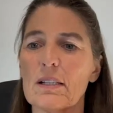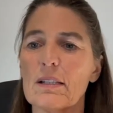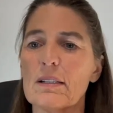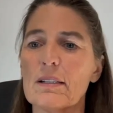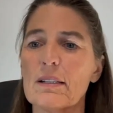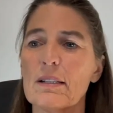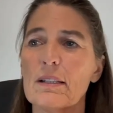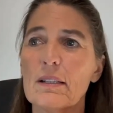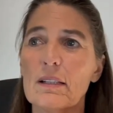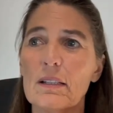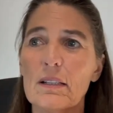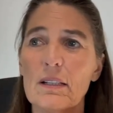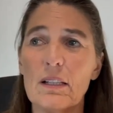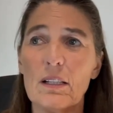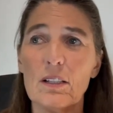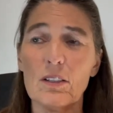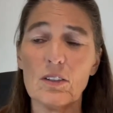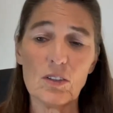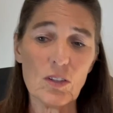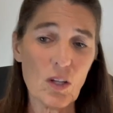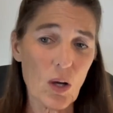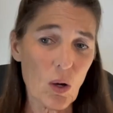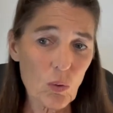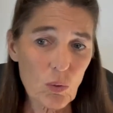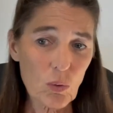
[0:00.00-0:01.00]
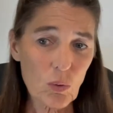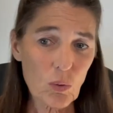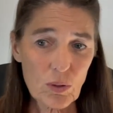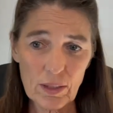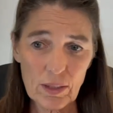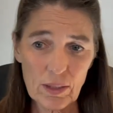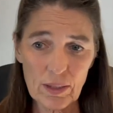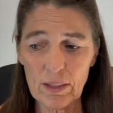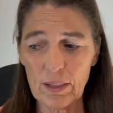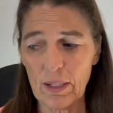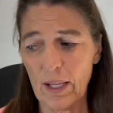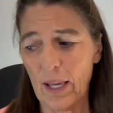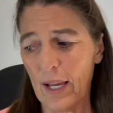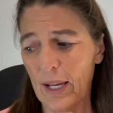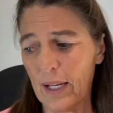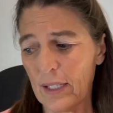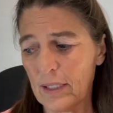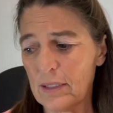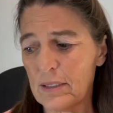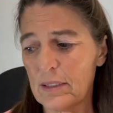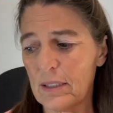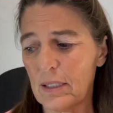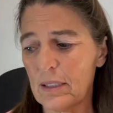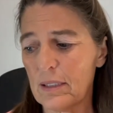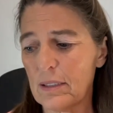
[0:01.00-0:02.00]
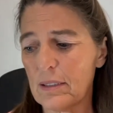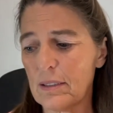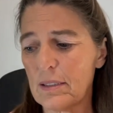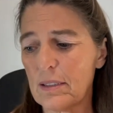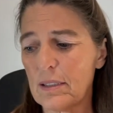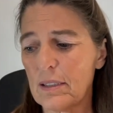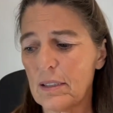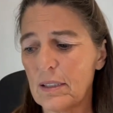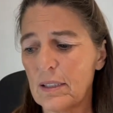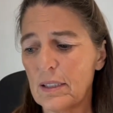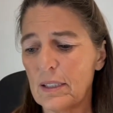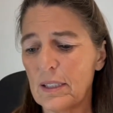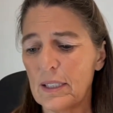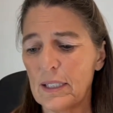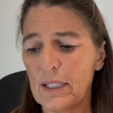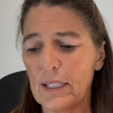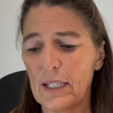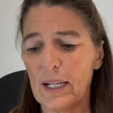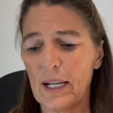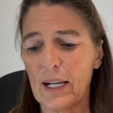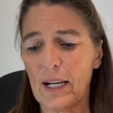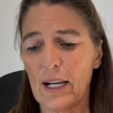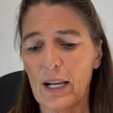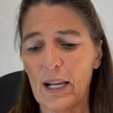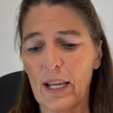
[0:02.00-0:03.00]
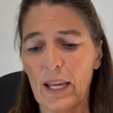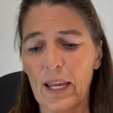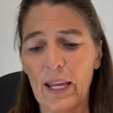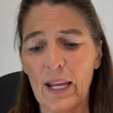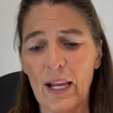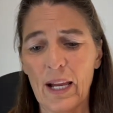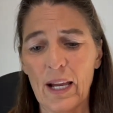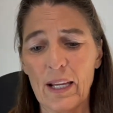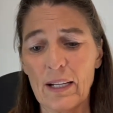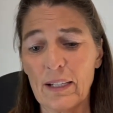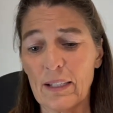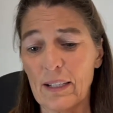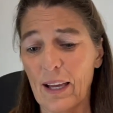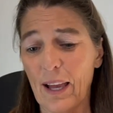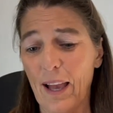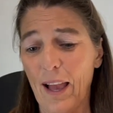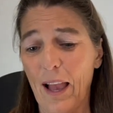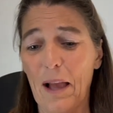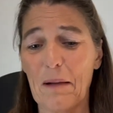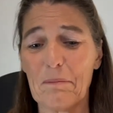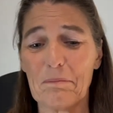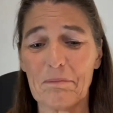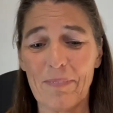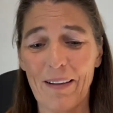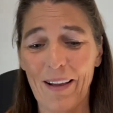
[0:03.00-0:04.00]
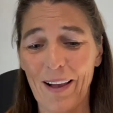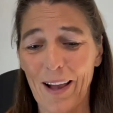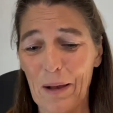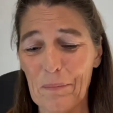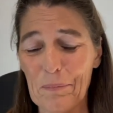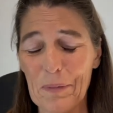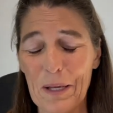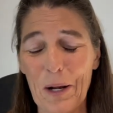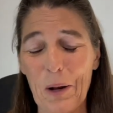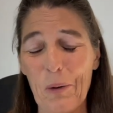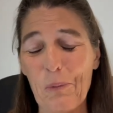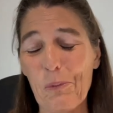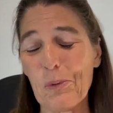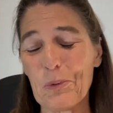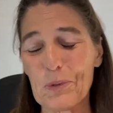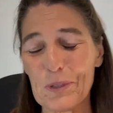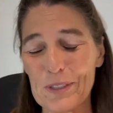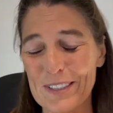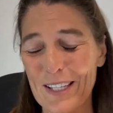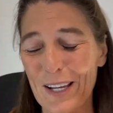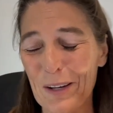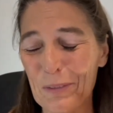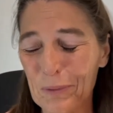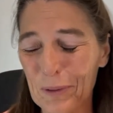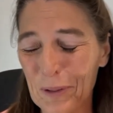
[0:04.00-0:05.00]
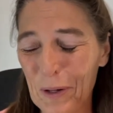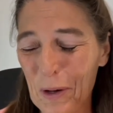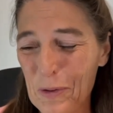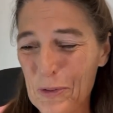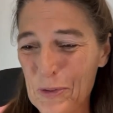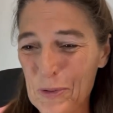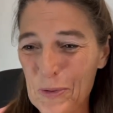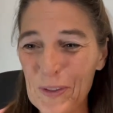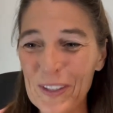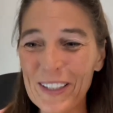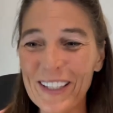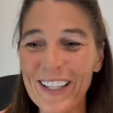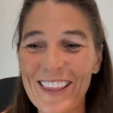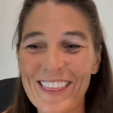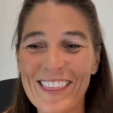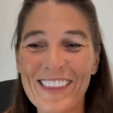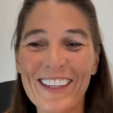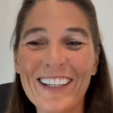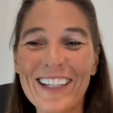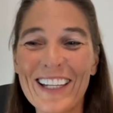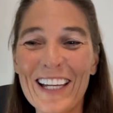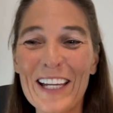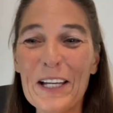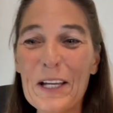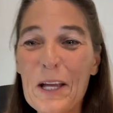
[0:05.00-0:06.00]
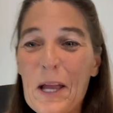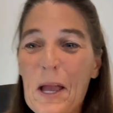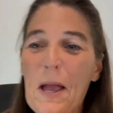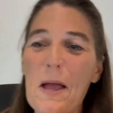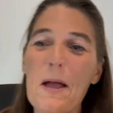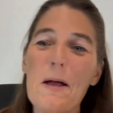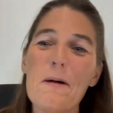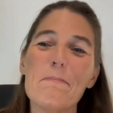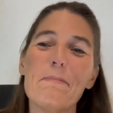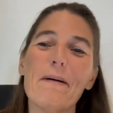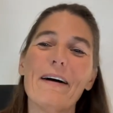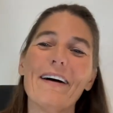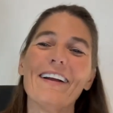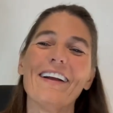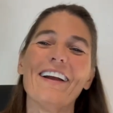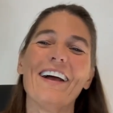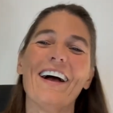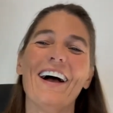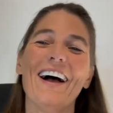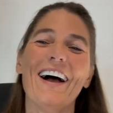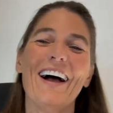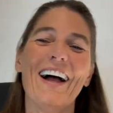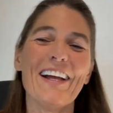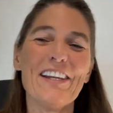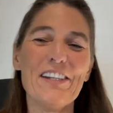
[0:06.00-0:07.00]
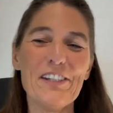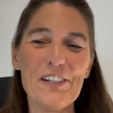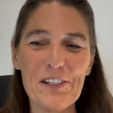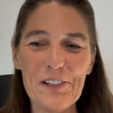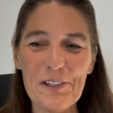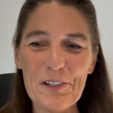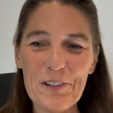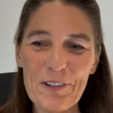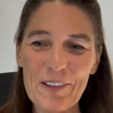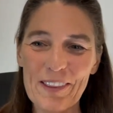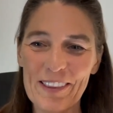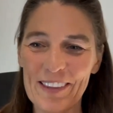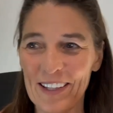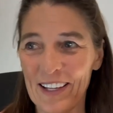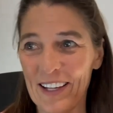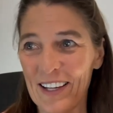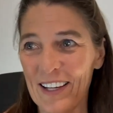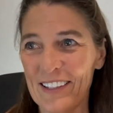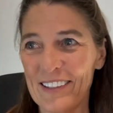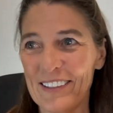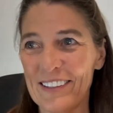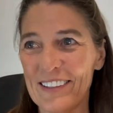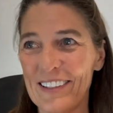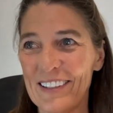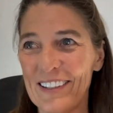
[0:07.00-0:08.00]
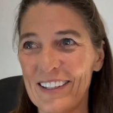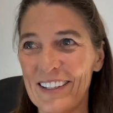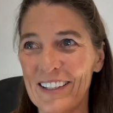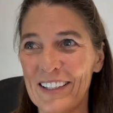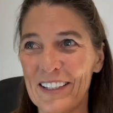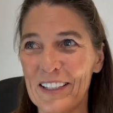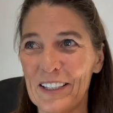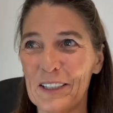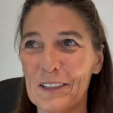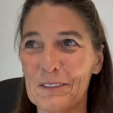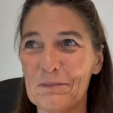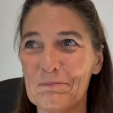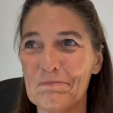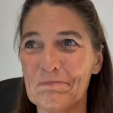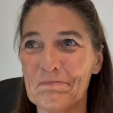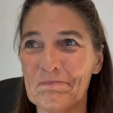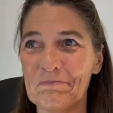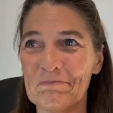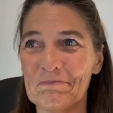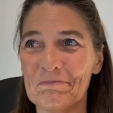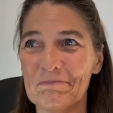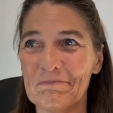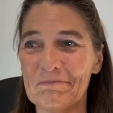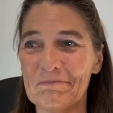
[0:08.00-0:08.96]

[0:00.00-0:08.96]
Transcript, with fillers: and no clean exit. And I mean, I won't say what I was really thinking, but I knew that um,